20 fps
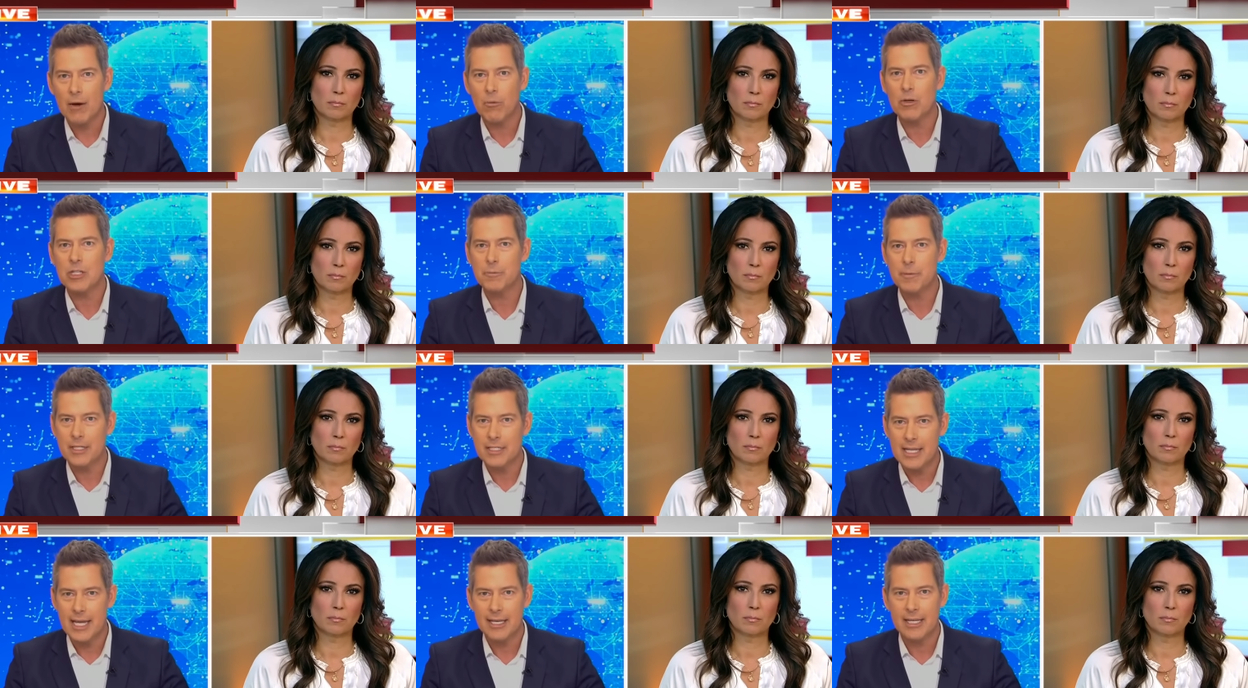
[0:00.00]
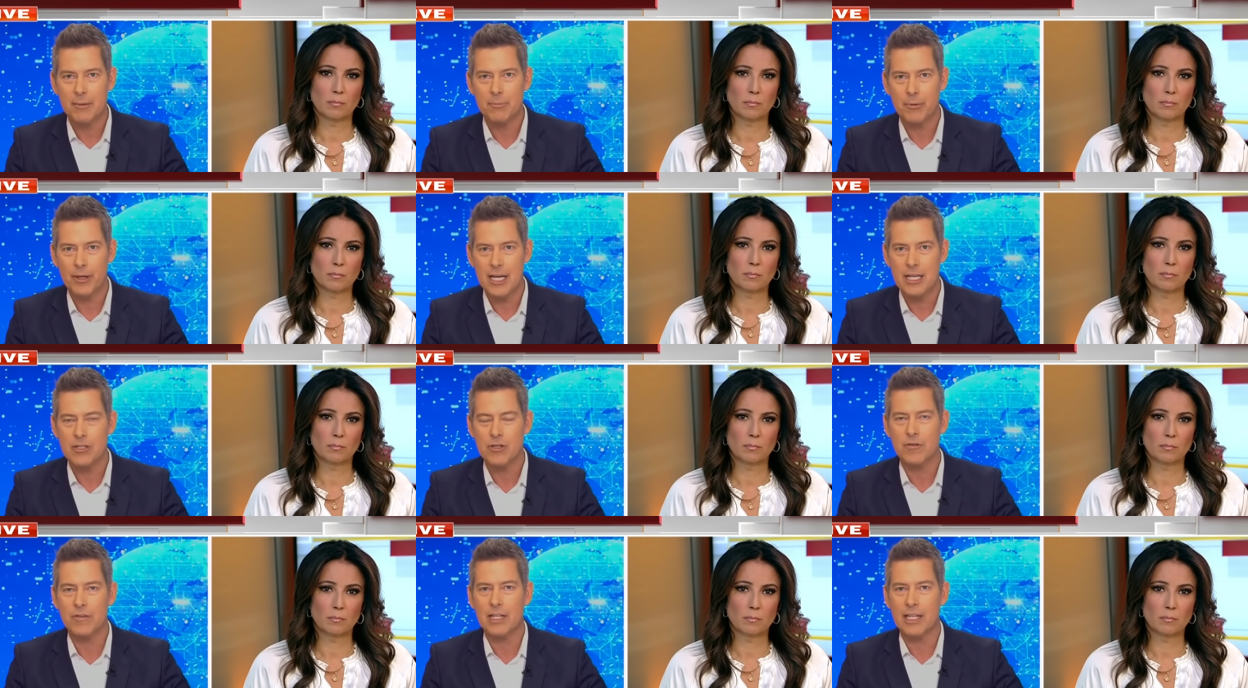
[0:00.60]
Speaker 1: what's been taking place
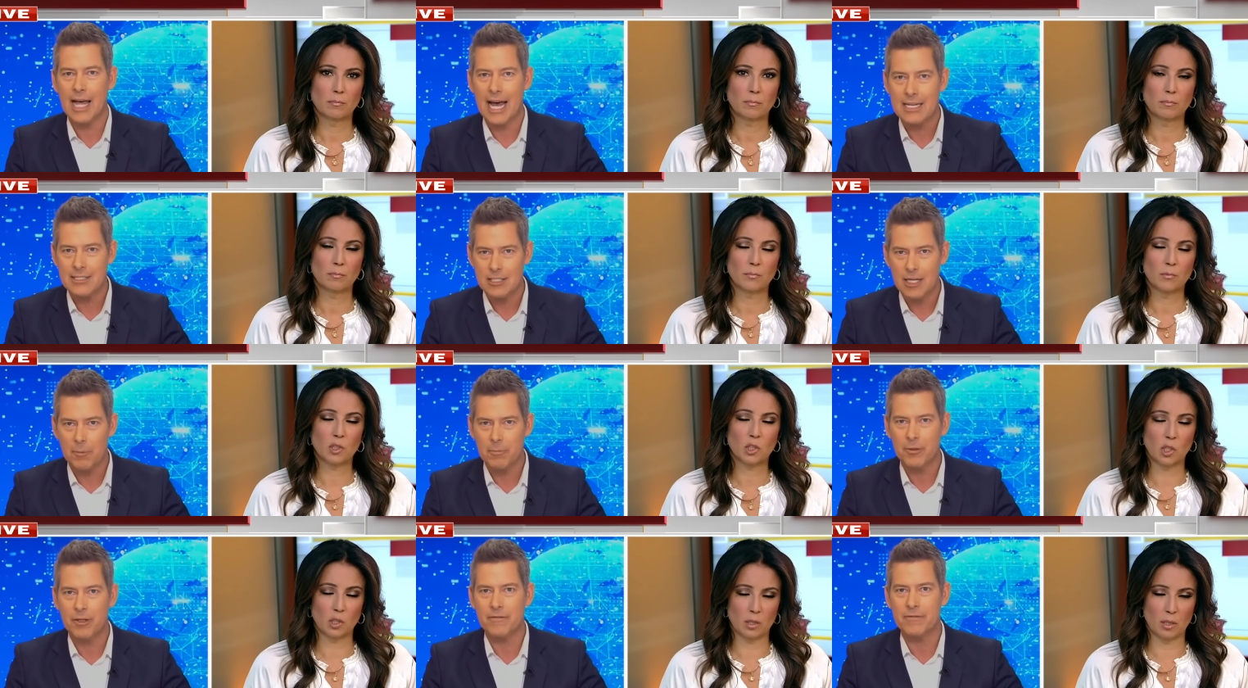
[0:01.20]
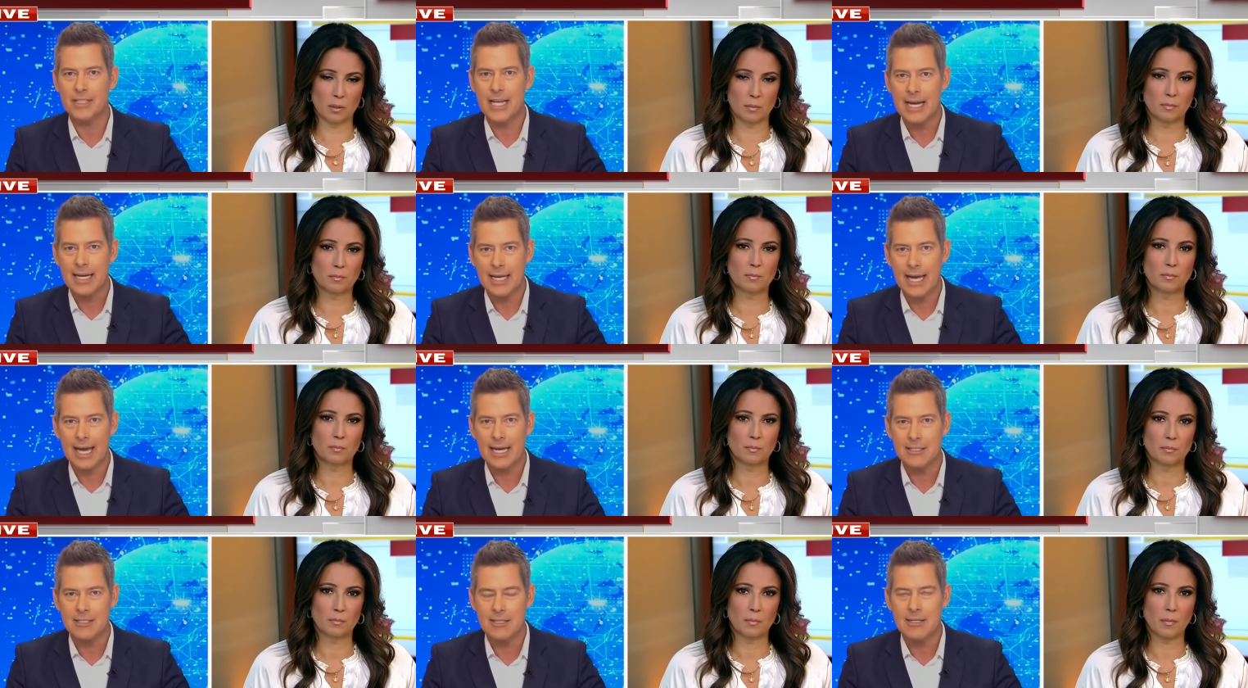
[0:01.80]
over the last couple of
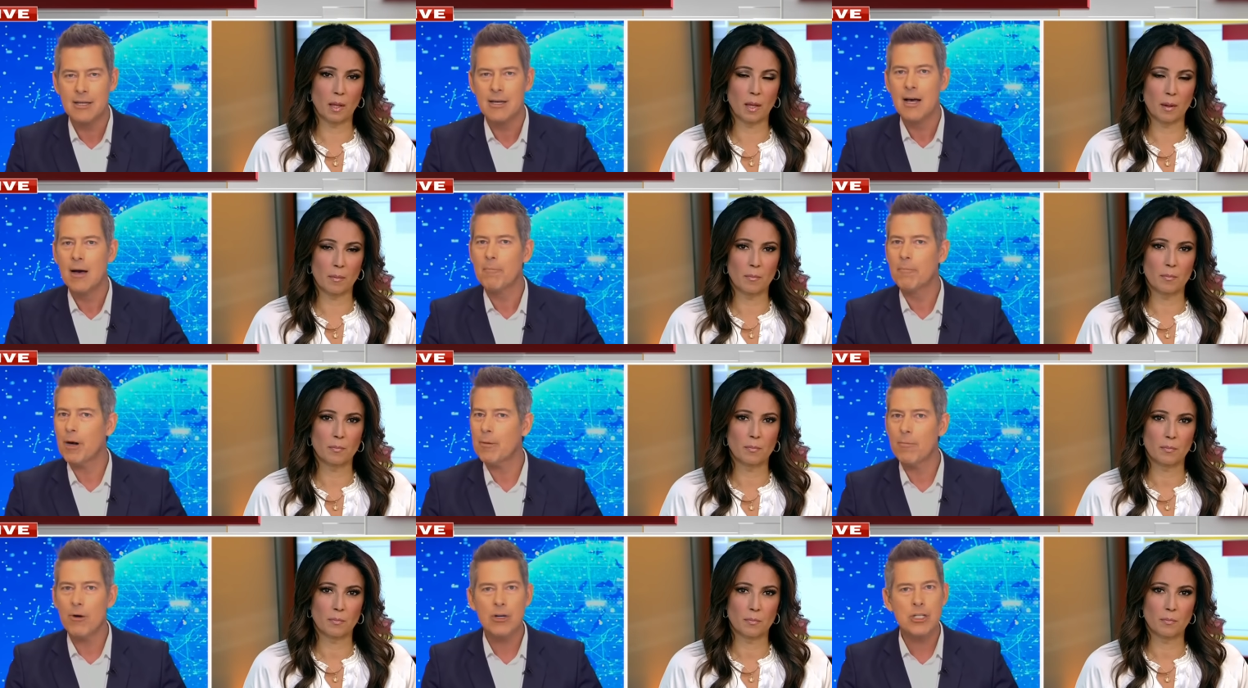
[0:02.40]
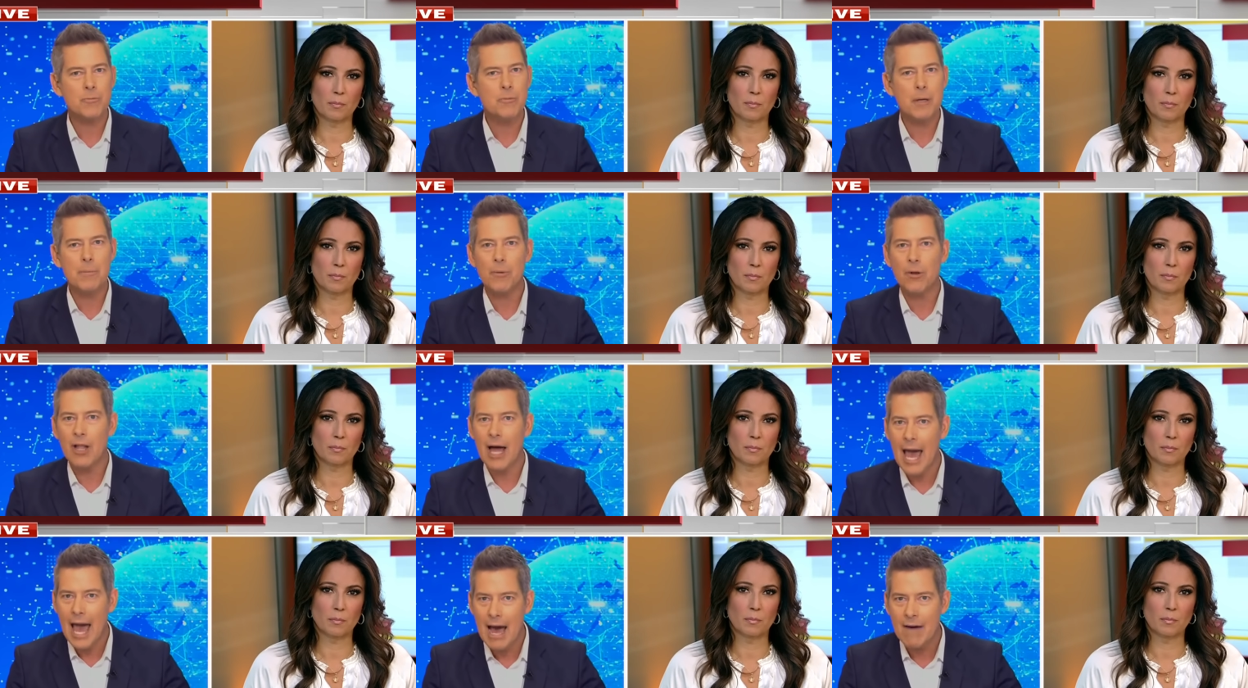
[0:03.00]
decades. But most people
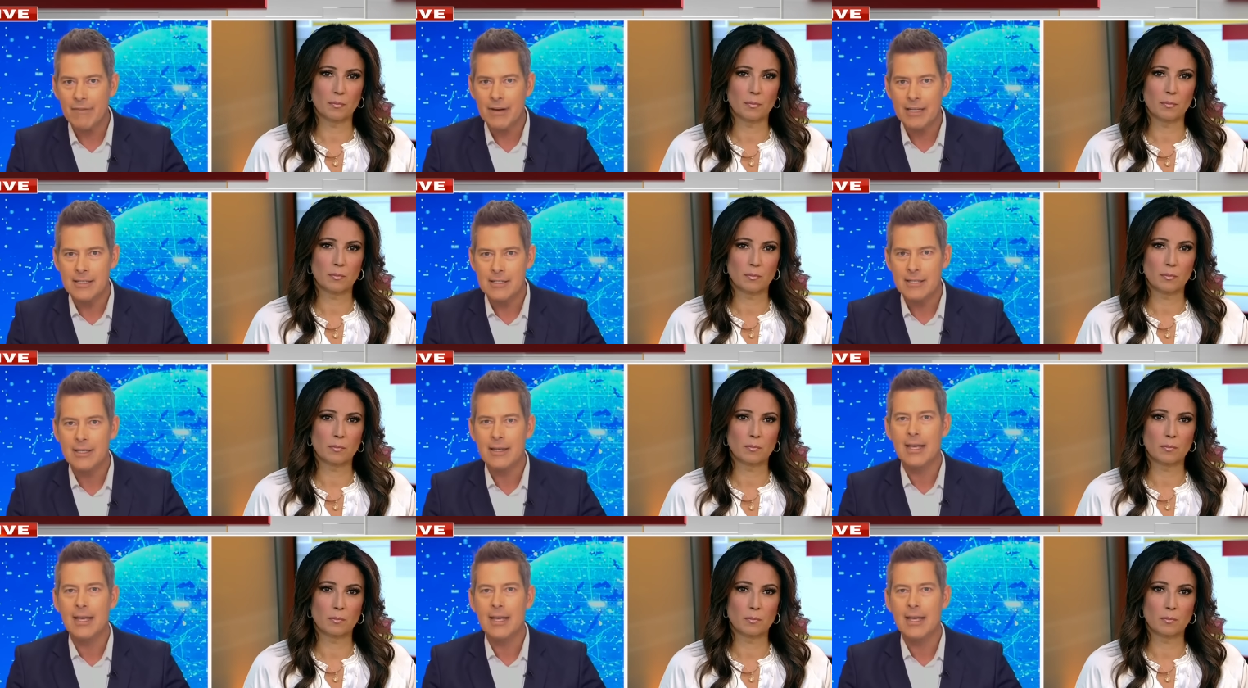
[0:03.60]
haven't.